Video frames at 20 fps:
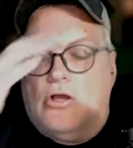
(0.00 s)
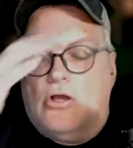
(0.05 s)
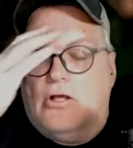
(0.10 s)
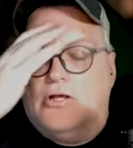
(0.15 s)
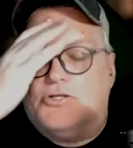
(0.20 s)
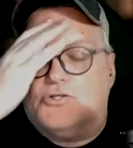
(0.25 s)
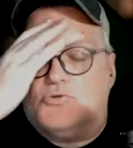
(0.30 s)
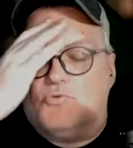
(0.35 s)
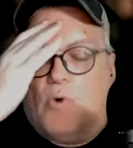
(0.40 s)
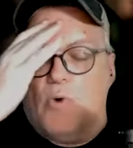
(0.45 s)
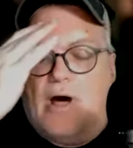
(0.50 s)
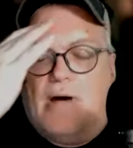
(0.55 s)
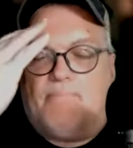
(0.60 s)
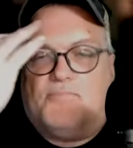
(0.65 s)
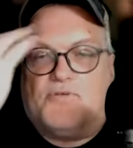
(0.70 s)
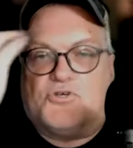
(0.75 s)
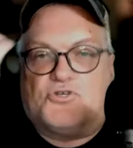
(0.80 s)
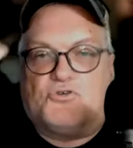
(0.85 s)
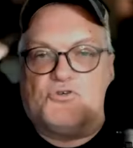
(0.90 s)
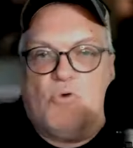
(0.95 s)
Let's wipe
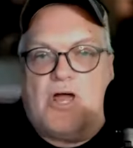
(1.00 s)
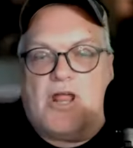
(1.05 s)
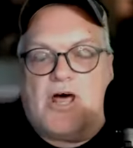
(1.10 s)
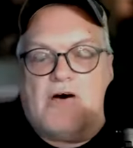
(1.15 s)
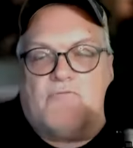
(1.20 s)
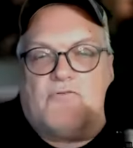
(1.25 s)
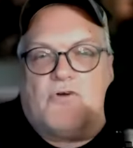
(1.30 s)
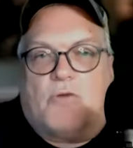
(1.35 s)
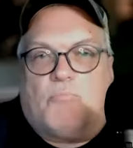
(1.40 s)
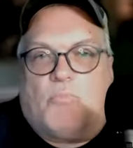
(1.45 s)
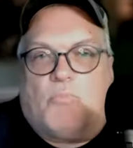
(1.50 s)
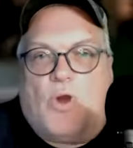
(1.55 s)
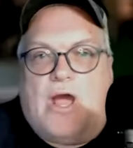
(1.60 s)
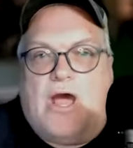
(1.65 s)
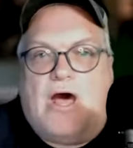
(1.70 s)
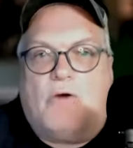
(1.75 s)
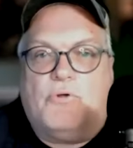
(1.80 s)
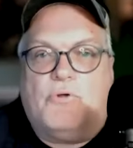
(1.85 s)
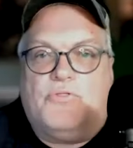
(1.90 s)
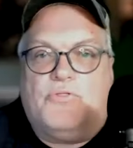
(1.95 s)
the sweat off our
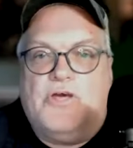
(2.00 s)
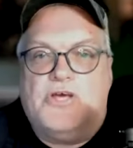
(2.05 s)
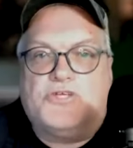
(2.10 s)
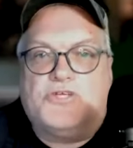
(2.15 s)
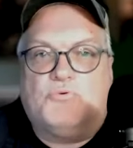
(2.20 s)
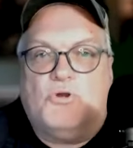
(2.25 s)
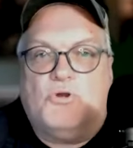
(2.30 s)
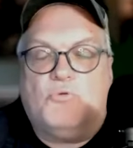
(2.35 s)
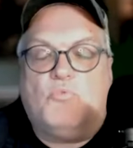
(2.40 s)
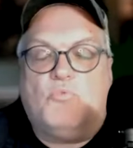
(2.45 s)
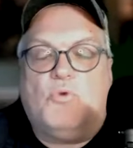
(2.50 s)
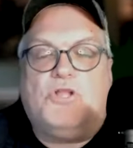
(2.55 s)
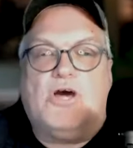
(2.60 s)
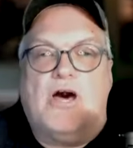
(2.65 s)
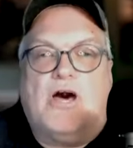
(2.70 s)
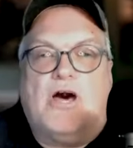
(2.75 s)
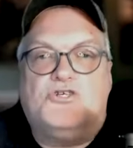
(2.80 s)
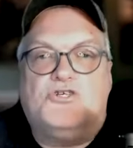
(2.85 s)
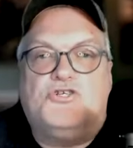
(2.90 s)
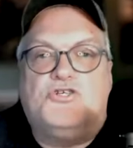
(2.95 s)
brow with this one. We
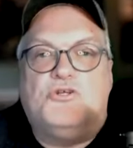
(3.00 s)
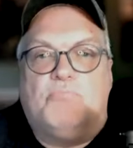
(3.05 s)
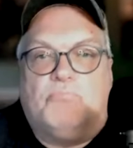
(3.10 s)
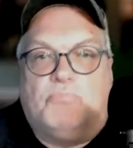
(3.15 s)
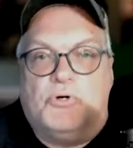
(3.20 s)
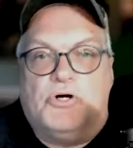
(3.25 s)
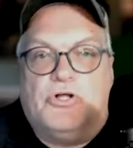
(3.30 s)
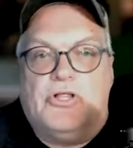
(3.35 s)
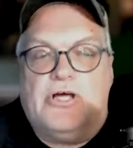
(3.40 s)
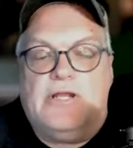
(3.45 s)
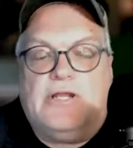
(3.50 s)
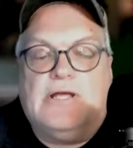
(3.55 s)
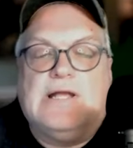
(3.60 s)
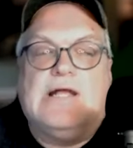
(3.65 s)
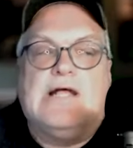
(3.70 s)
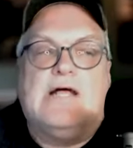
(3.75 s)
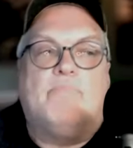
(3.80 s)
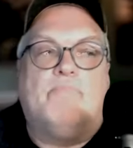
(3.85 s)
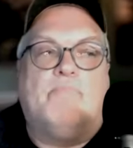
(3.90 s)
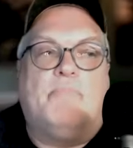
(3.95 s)
dodged a bullet,
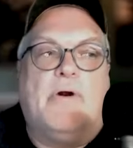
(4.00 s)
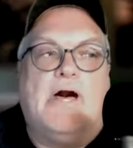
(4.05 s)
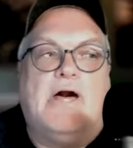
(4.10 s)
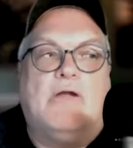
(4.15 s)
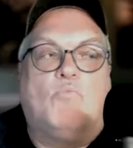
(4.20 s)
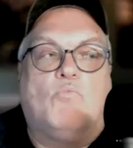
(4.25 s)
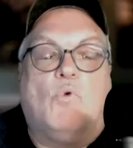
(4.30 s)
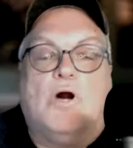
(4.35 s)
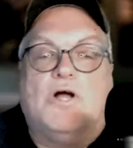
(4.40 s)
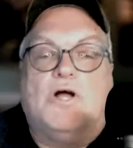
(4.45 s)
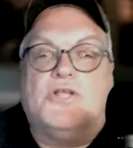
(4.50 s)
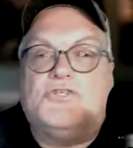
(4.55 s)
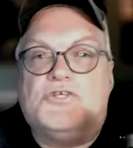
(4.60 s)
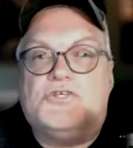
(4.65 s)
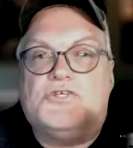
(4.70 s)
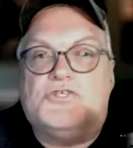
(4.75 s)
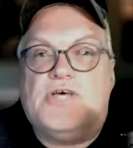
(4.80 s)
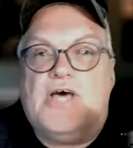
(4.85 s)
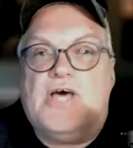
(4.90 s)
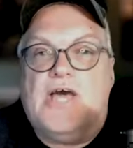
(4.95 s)
but what's to
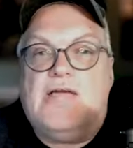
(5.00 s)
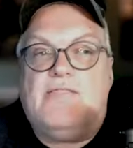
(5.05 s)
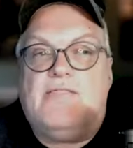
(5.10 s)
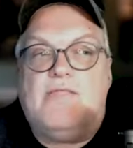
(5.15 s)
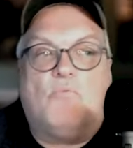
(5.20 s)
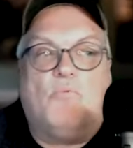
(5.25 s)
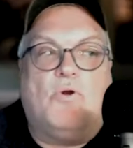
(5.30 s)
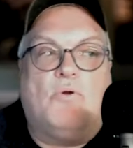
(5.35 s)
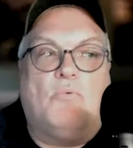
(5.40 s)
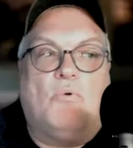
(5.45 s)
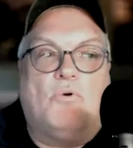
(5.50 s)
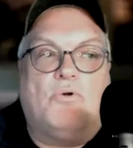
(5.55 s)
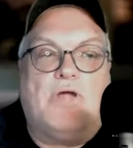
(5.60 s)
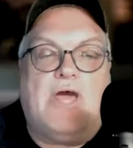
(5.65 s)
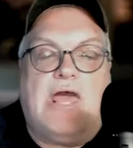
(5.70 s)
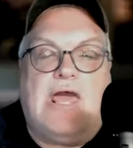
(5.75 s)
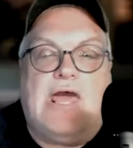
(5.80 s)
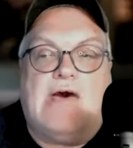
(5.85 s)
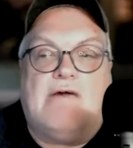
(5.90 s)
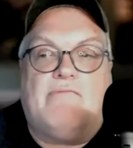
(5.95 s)
say that we won't
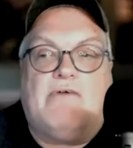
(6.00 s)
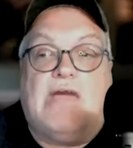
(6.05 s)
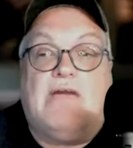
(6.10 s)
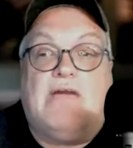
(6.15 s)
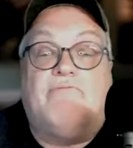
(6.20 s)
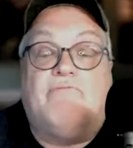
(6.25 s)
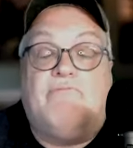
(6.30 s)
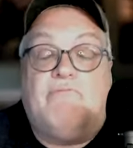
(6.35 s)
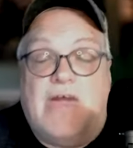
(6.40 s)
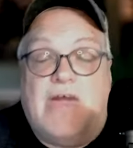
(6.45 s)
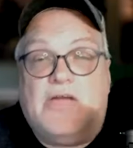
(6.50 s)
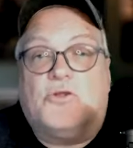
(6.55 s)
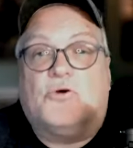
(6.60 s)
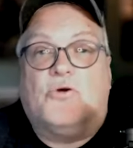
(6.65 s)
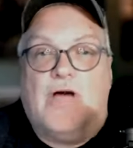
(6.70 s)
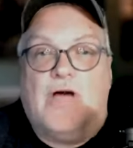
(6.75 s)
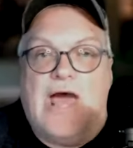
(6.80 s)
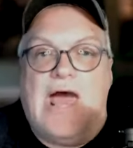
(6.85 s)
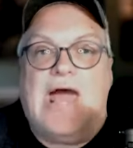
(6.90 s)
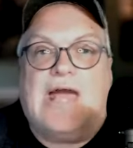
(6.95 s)
have a
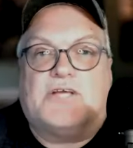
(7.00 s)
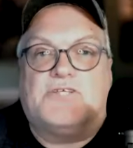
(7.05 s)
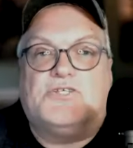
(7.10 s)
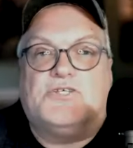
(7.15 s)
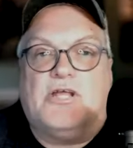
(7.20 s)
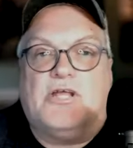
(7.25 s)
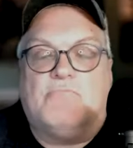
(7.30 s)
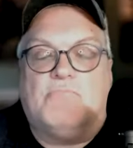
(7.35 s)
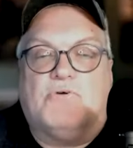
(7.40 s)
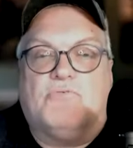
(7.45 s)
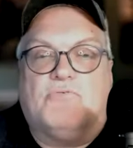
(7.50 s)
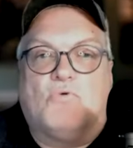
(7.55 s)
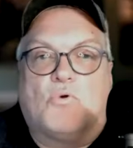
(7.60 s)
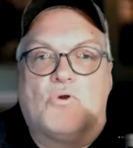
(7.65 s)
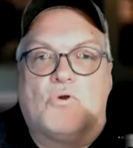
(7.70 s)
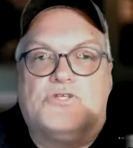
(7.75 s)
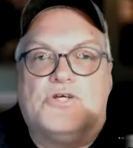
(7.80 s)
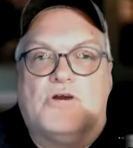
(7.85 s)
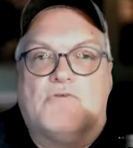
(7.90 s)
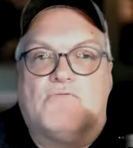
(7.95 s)
fatal accident before
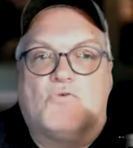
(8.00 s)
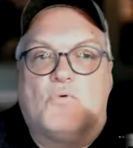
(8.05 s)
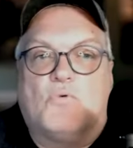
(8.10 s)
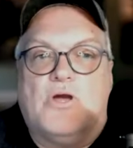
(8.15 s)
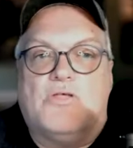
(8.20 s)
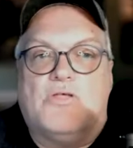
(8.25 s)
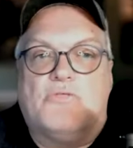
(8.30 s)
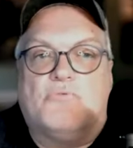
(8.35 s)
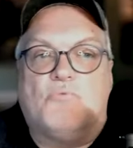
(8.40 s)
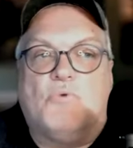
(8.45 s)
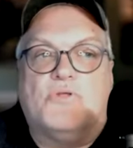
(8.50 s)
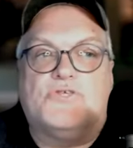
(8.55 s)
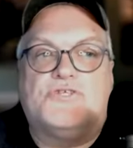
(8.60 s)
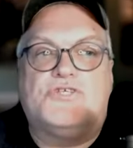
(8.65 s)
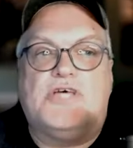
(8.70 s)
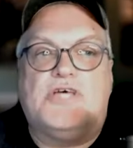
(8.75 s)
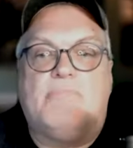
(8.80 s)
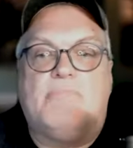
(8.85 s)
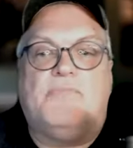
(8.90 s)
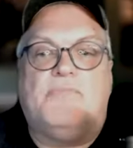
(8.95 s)
it's over with, with
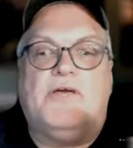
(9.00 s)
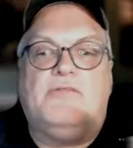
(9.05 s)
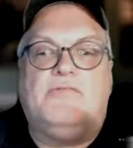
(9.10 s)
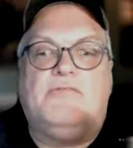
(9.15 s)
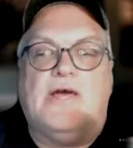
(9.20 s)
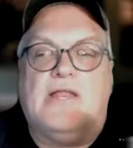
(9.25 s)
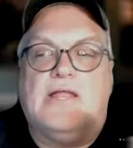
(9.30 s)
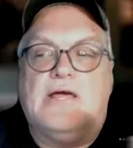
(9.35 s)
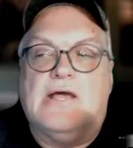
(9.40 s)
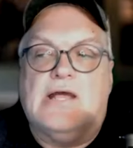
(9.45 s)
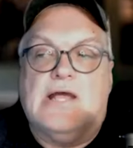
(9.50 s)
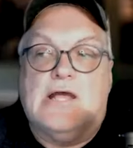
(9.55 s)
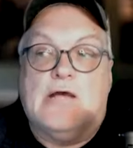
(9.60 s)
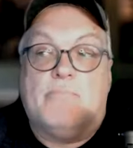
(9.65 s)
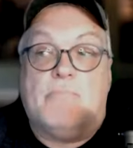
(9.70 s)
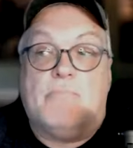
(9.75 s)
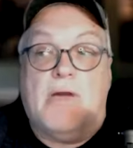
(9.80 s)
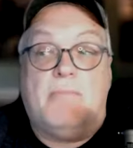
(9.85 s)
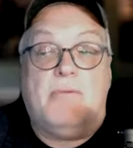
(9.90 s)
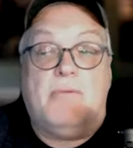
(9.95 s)
something that
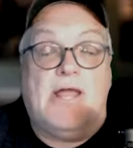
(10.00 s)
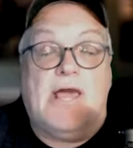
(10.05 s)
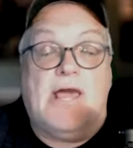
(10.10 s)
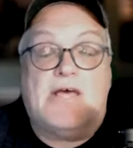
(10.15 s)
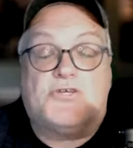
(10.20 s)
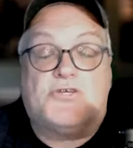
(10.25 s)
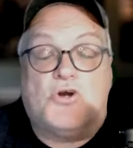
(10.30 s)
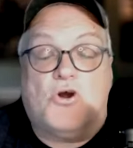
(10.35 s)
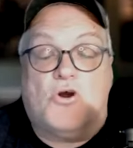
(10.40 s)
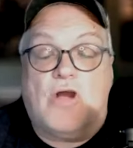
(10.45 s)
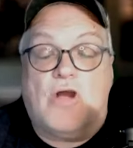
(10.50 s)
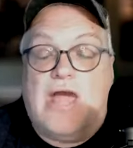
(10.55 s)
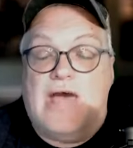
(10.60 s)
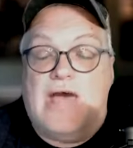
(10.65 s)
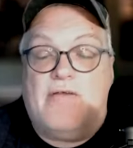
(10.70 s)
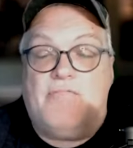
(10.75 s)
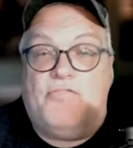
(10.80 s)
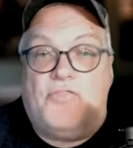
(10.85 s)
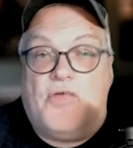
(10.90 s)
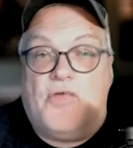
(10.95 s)
maybe NASCAR
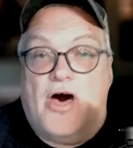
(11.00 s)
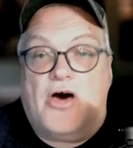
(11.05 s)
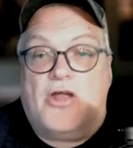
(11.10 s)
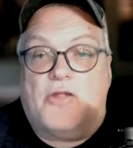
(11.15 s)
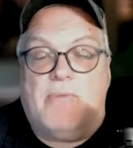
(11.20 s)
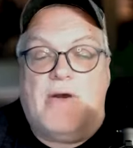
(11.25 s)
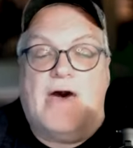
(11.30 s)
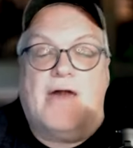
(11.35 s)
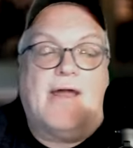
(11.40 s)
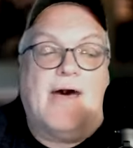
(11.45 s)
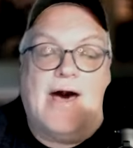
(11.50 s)
hadn't thought about?